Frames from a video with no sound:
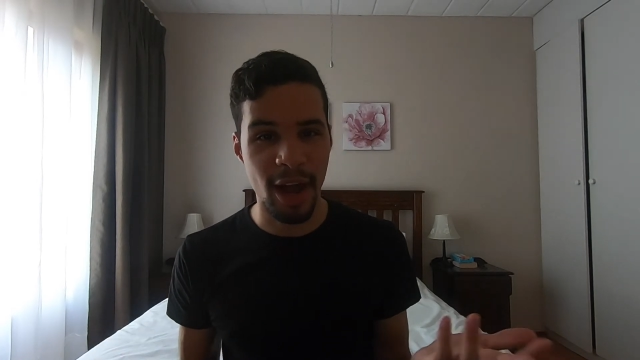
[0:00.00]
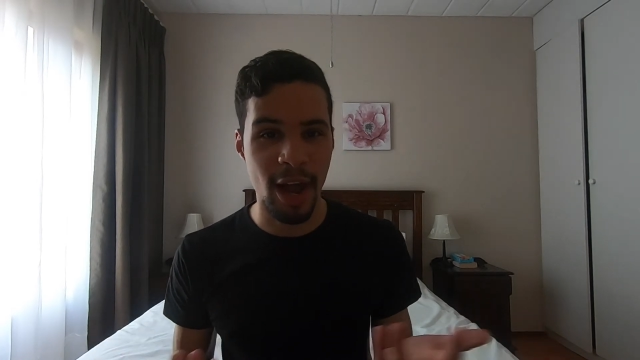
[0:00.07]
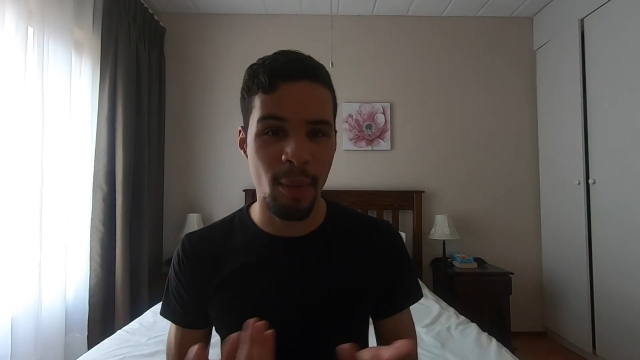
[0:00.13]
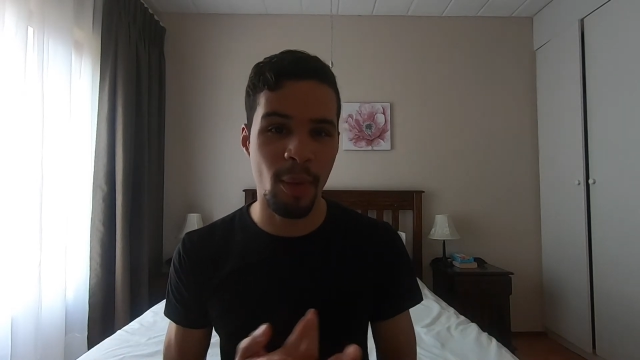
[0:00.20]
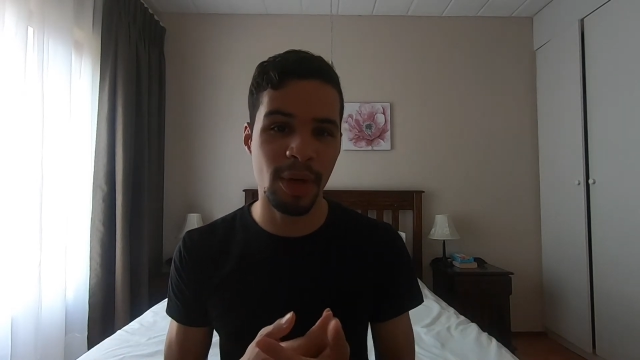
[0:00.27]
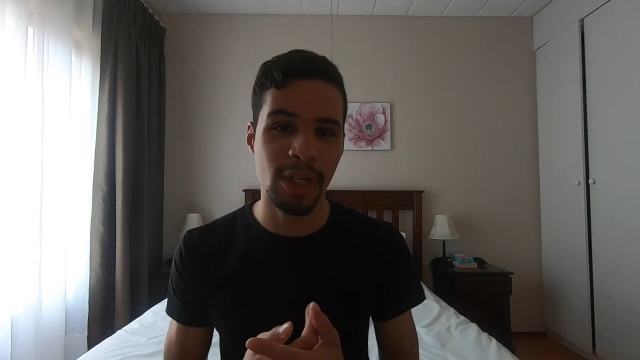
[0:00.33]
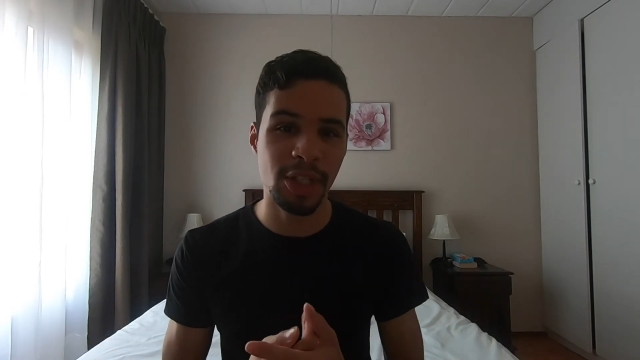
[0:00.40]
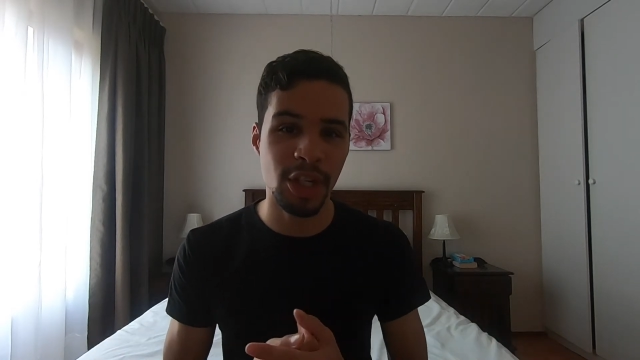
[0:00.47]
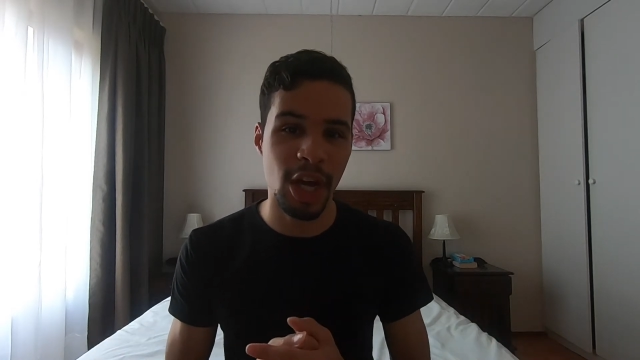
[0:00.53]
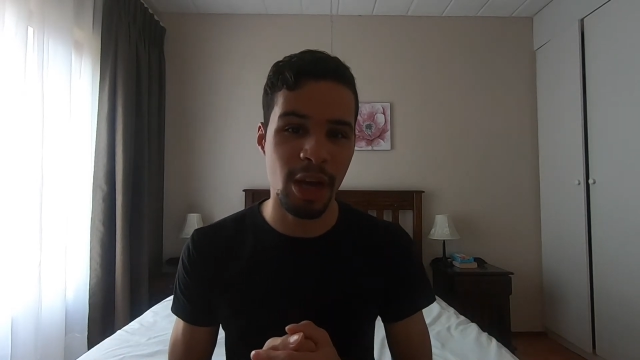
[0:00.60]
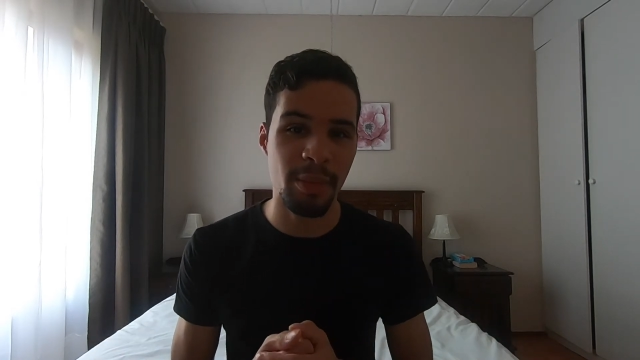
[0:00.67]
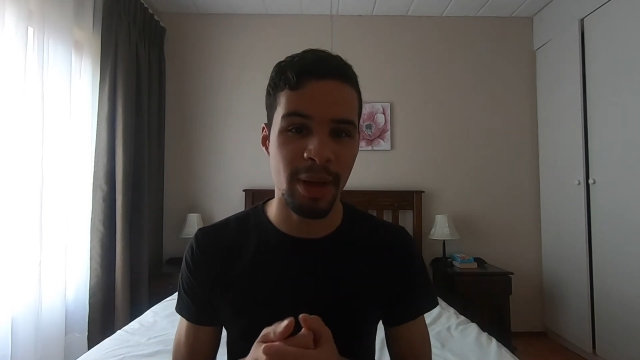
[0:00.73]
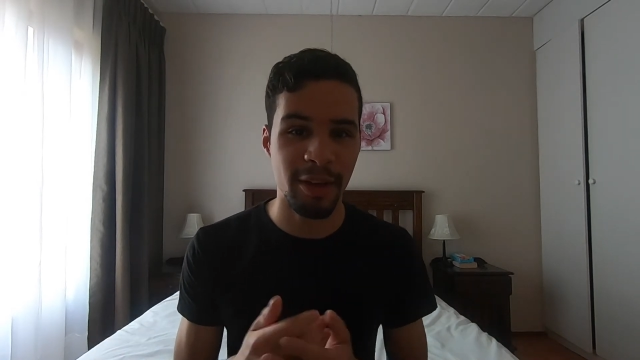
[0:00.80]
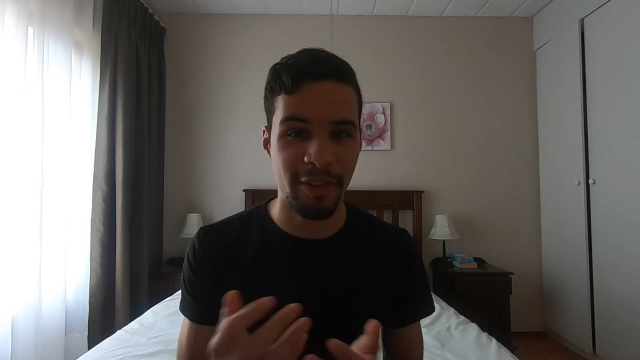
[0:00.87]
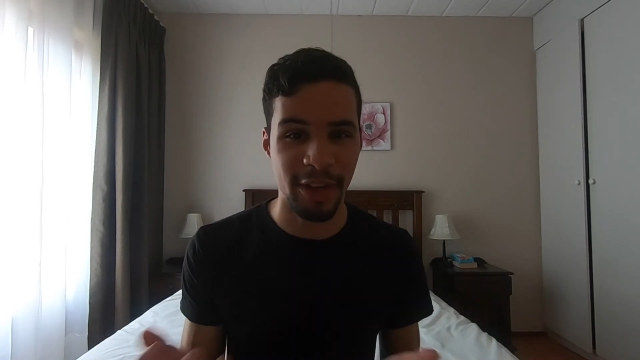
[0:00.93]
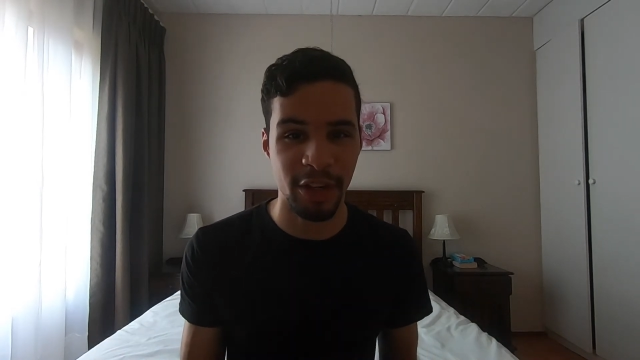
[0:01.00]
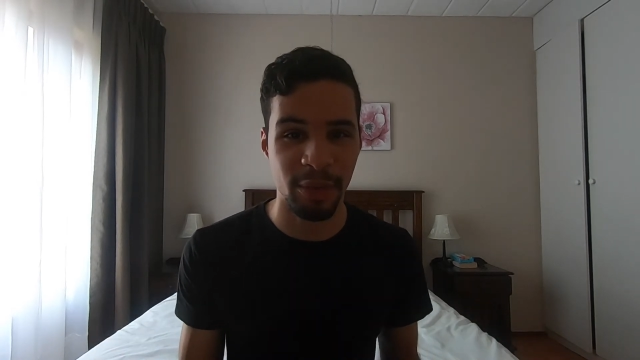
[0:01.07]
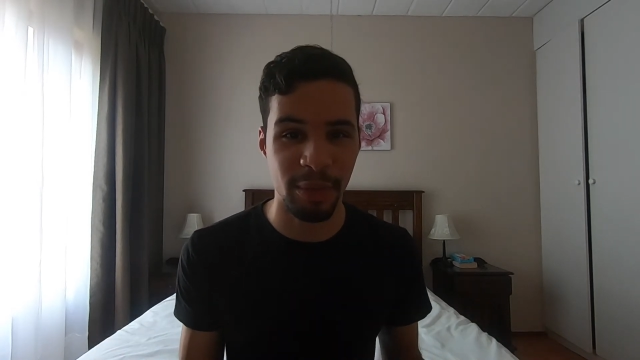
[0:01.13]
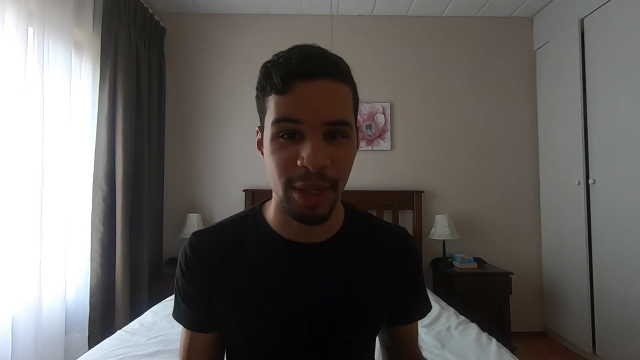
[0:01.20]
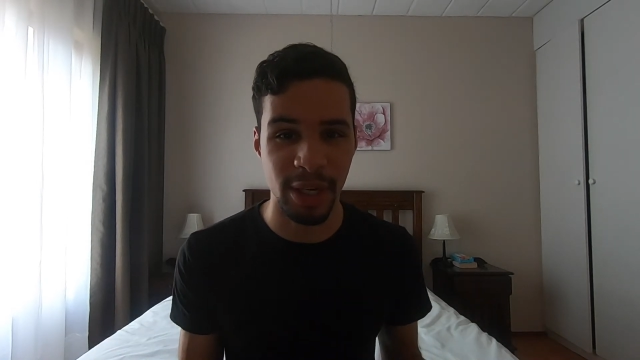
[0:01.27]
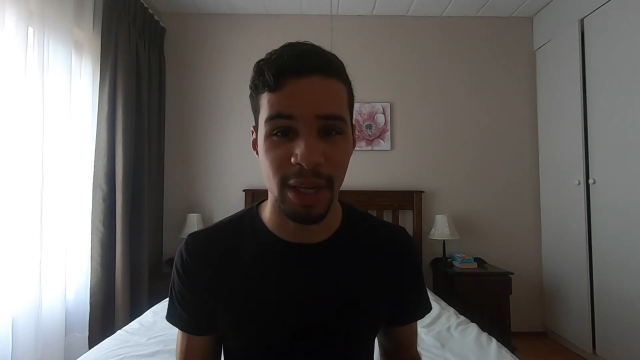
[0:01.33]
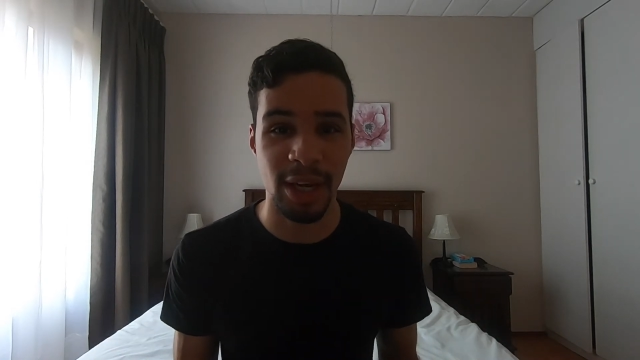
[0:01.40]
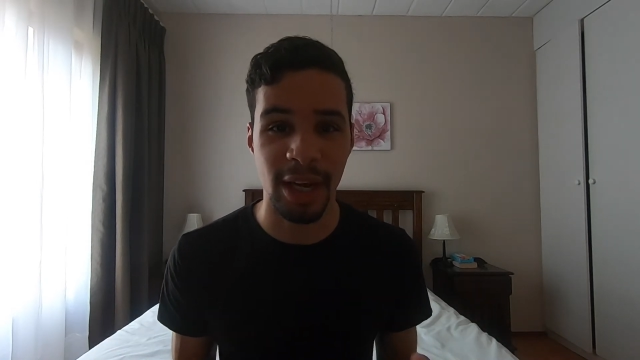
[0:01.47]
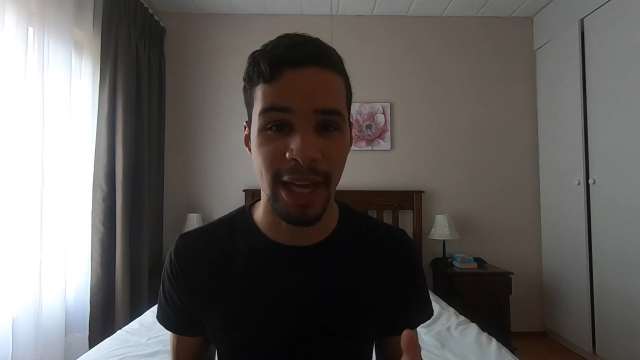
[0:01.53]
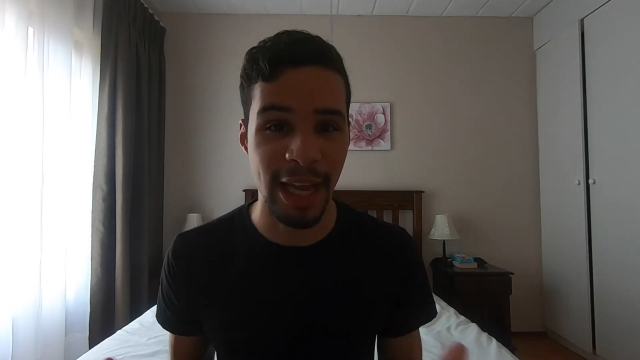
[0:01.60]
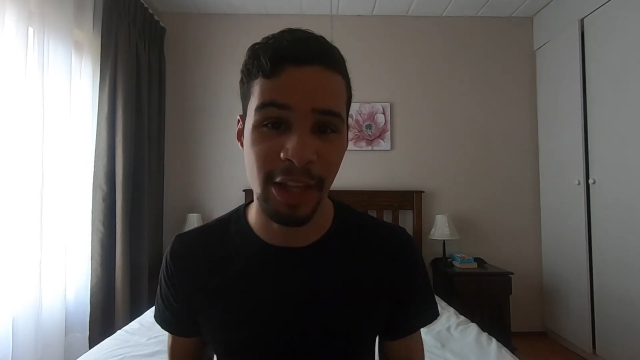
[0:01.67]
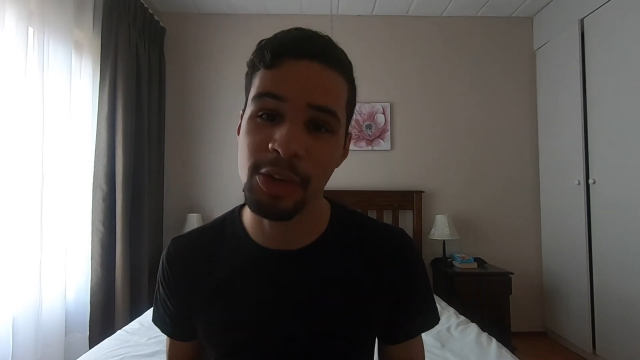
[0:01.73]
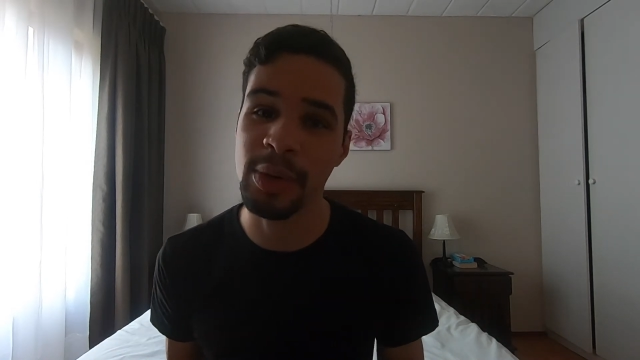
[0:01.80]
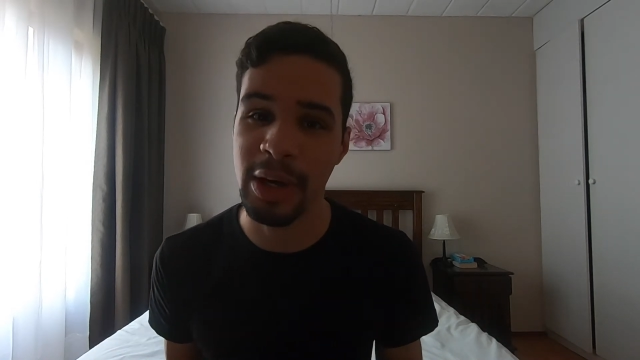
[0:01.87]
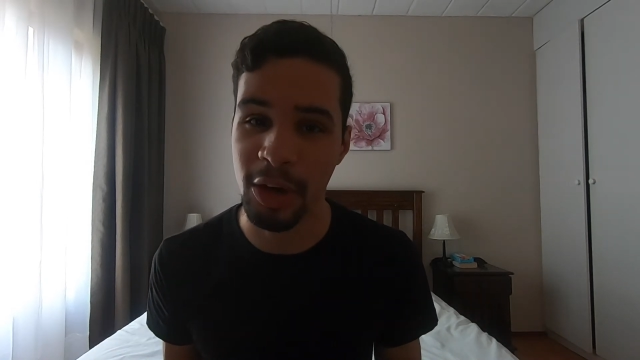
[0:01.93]
I want a job at VaynerMedia.
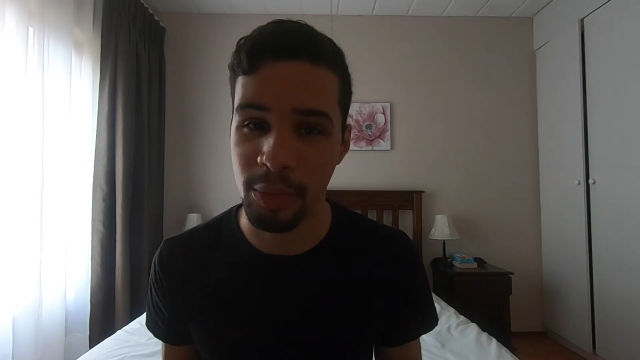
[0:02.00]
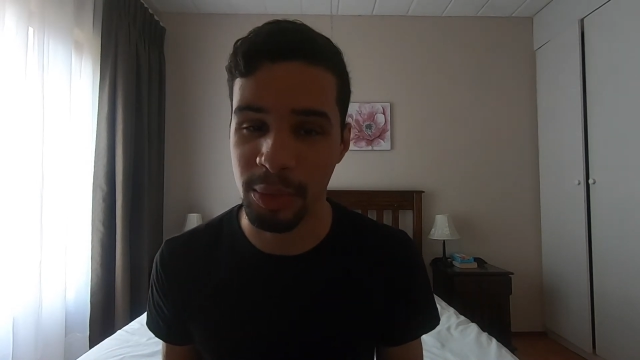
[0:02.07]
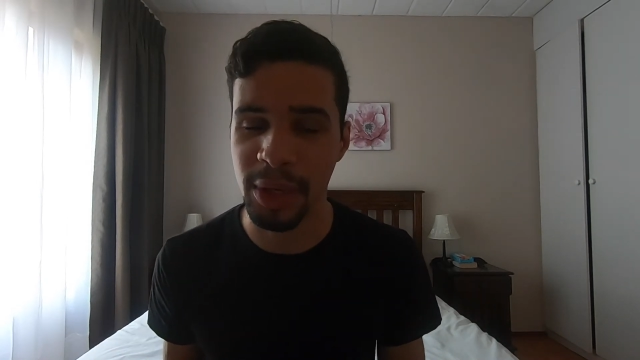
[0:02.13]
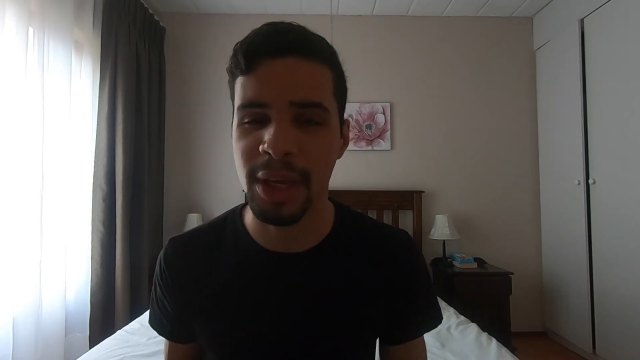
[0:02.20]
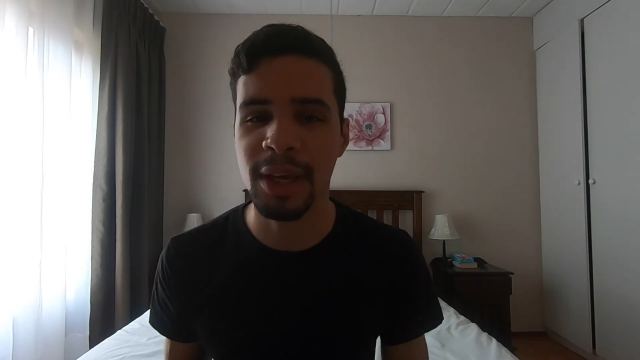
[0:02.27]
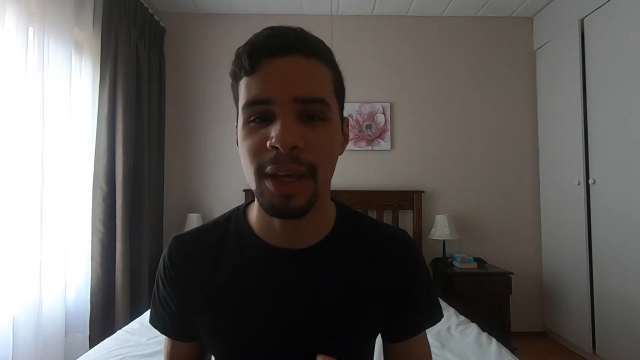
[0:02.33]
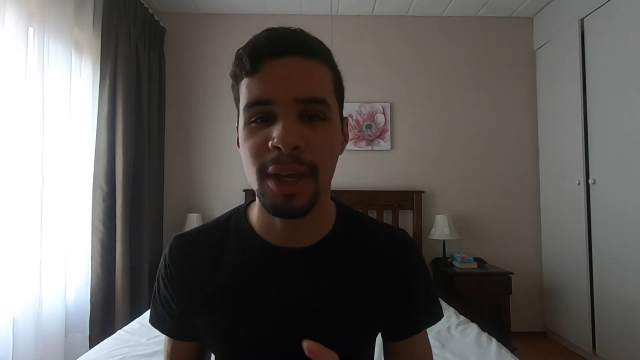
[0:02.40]
Can you help me?"